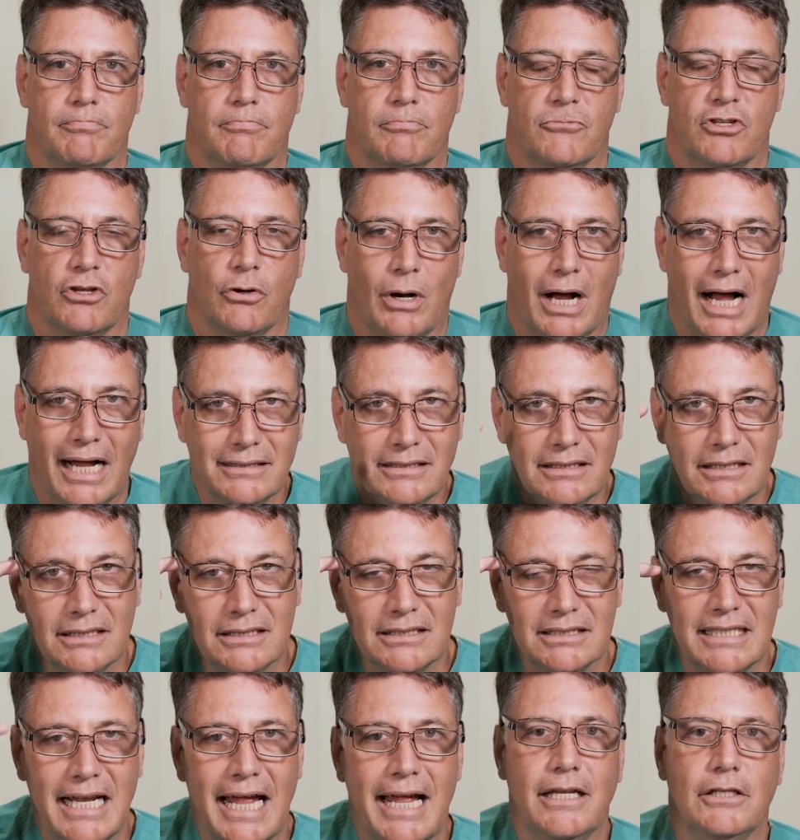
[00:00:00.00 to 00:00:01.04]
So
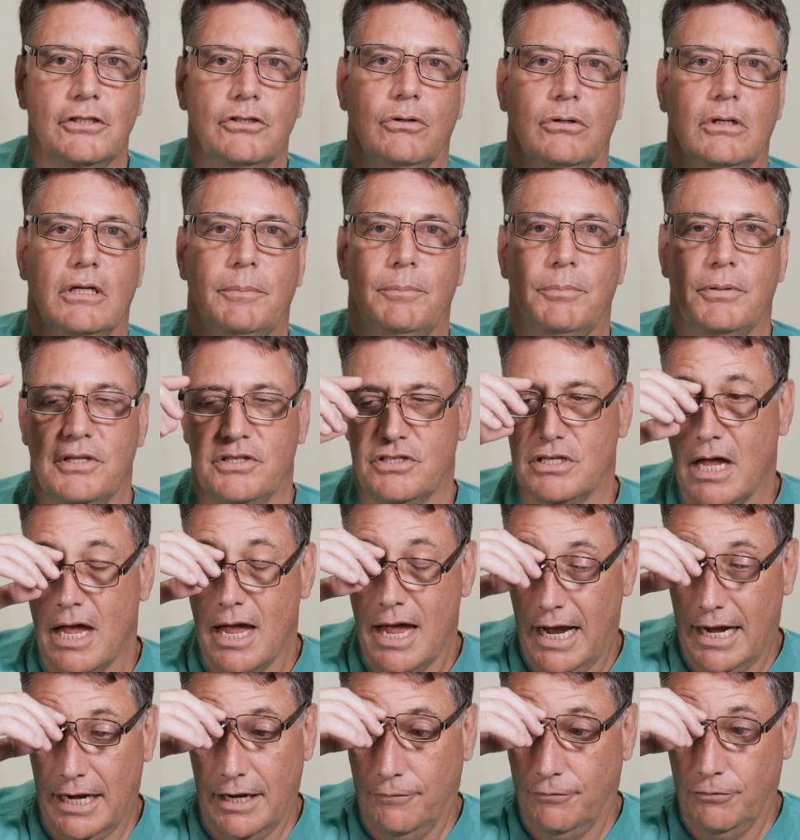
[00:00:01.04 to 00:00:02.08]
understand your lipids.
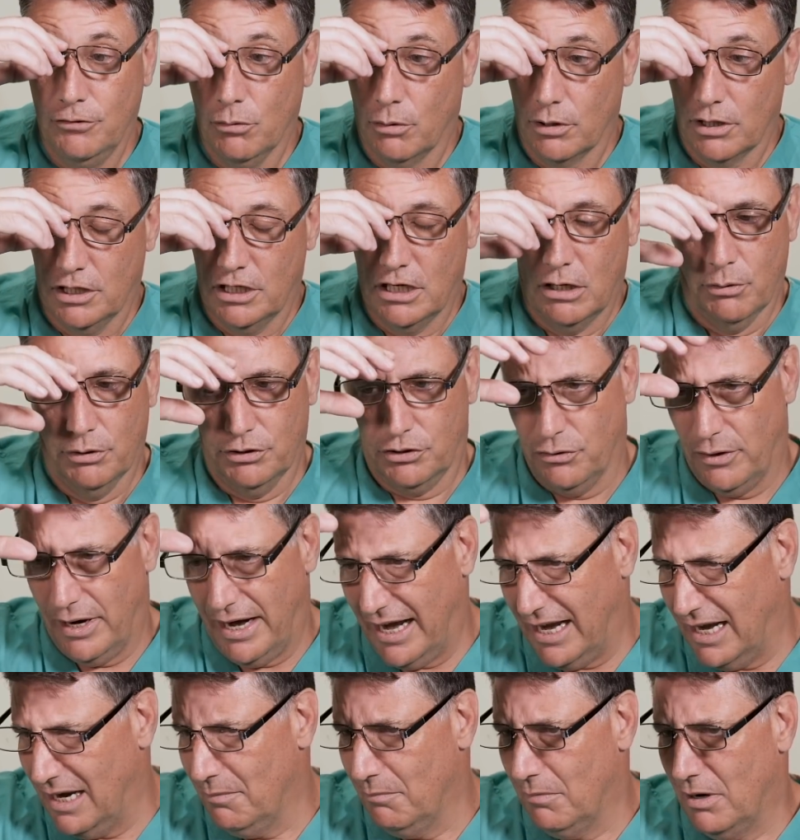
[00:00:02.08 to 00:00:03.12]
And if you want to know what your
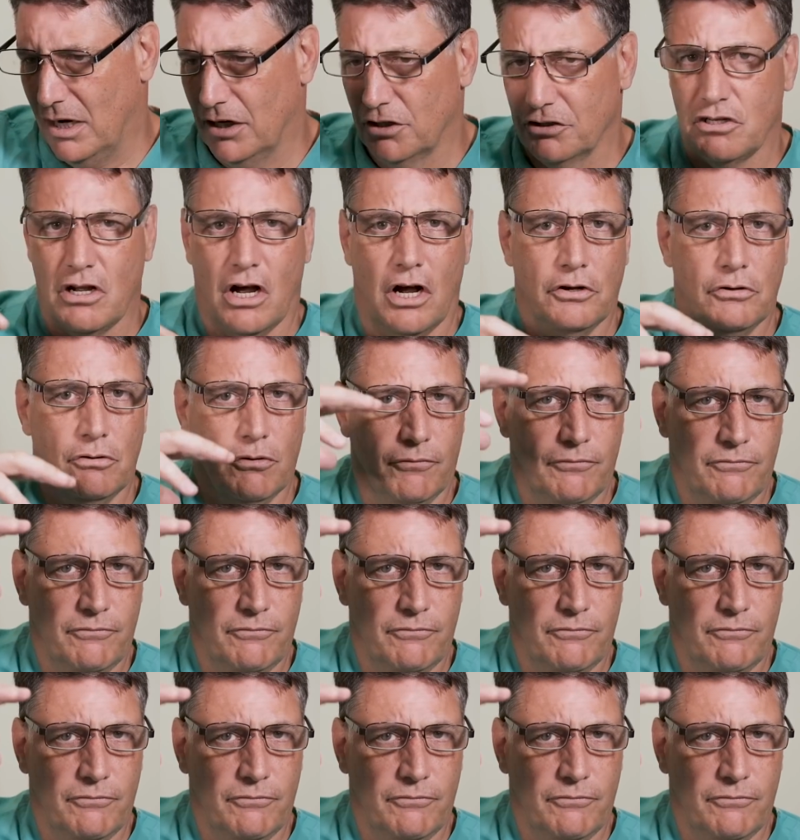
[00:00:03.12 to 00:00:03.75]
NMRs are and your